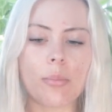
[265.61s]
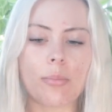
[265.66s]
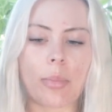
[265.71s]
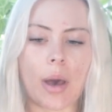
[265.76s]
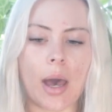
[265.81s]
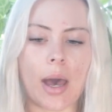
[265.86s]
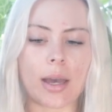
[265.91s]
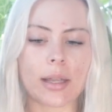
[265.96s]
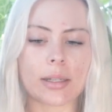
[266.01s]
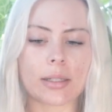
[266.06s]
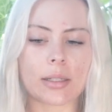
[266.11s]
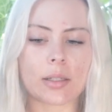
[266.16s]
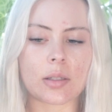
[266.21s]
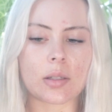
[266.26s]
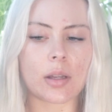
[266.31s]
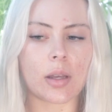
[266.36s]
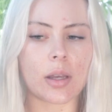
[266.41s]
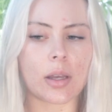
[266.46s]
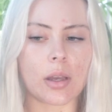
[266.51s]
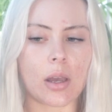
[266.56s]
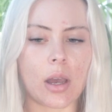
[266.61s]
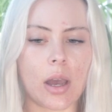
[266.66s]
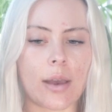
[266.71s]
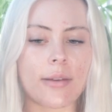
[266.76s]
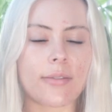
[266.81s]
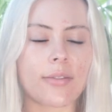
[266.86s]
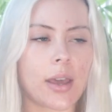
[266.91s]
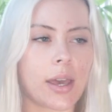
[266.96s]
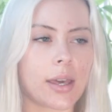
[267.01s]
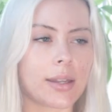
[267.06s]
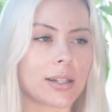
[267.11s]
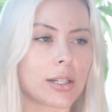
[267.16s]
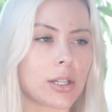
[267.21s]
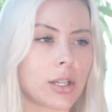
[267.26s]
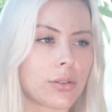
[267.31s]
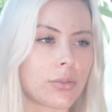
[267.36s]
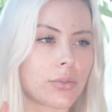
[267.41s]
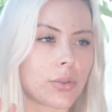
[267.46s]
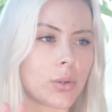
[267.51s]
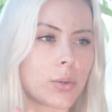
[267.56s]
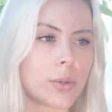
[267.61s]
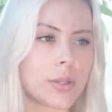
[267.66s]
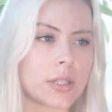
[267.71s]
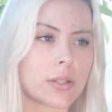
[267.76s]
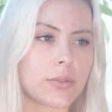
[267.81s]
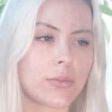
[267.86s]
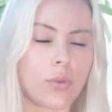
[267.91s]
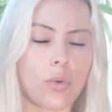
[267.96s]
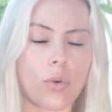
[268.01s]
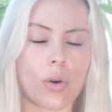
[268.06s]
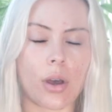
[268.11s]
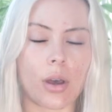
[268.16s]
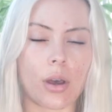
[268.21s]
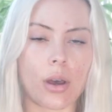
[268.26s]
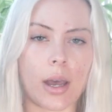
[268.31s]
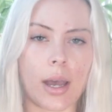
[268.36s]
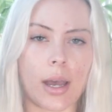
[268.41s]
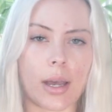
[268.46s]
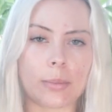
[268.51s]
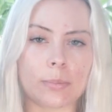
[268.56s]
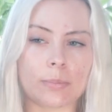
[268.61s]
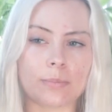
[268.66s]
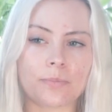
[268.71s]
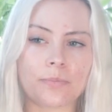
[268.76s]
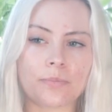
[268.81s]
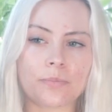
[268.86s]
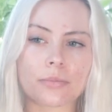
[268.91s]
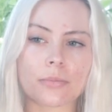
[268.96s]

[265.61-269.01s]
But I've had a lot of requests for a